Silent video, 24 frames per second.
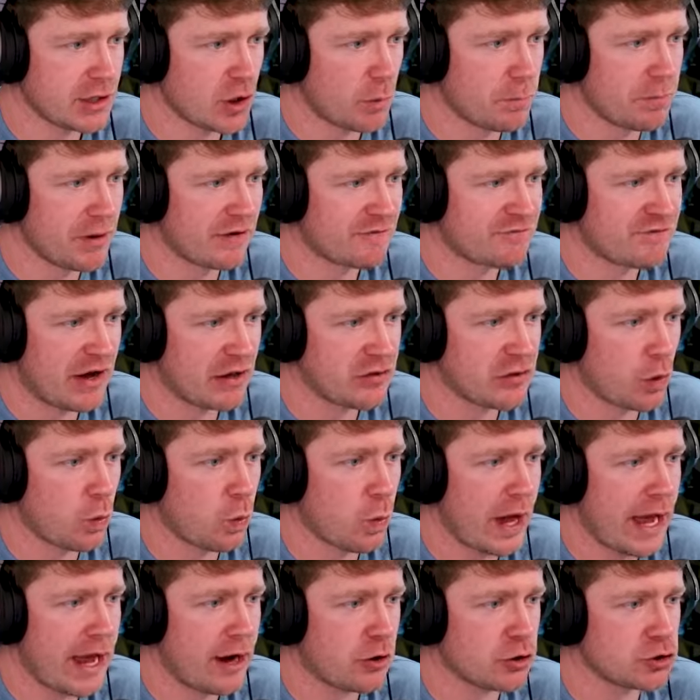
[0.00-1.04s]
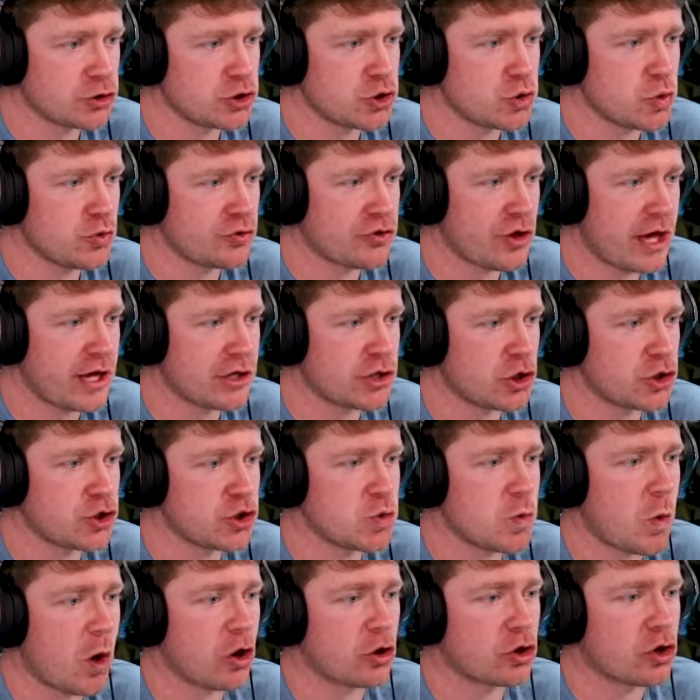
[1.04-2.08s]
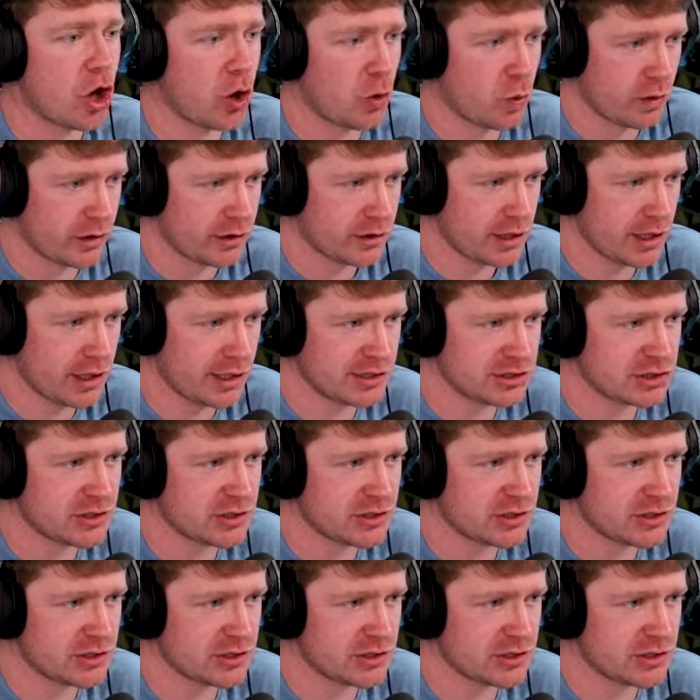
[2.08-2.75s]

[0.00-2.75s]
Hey, yo, big fella, where do you think you are going? It